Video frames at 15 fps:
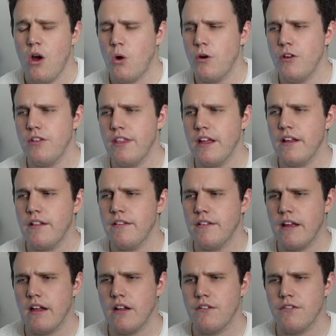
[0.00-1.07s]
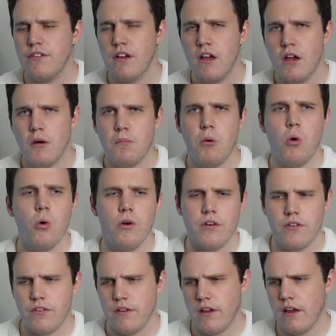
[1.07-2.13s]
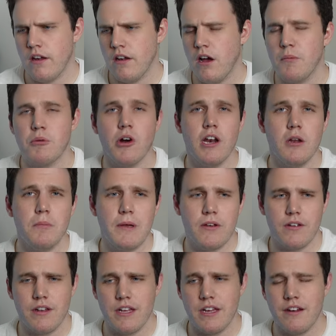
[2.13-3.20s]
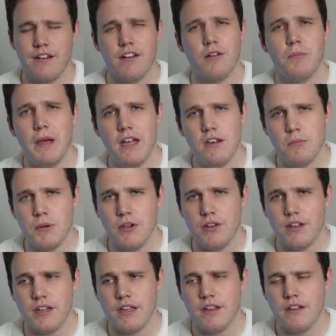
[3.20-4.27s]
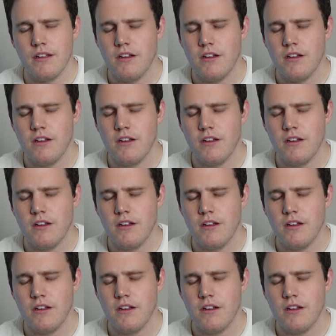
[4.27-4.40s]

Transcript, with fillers: Or do you think instead of ports and upgradability and expandability?